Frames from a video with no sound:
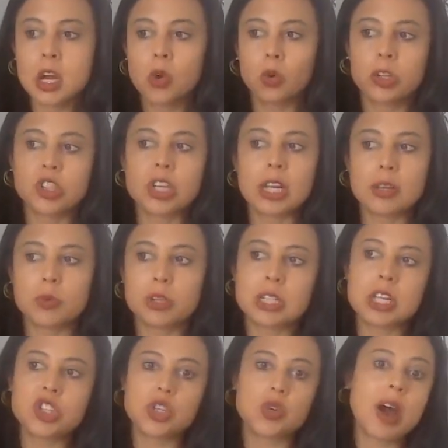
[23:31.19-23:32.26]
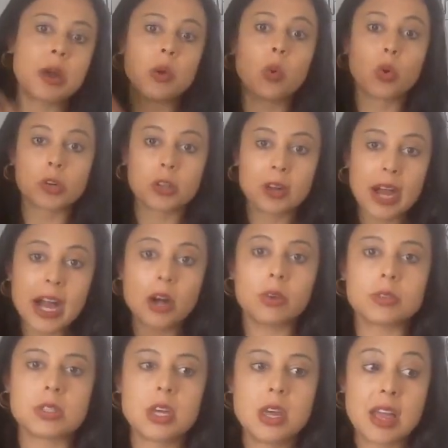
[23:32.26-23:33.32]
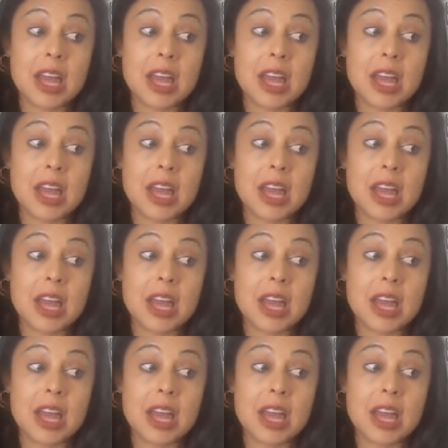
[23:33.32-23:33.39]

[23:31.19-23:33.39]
We're, we're teaching you how to order out.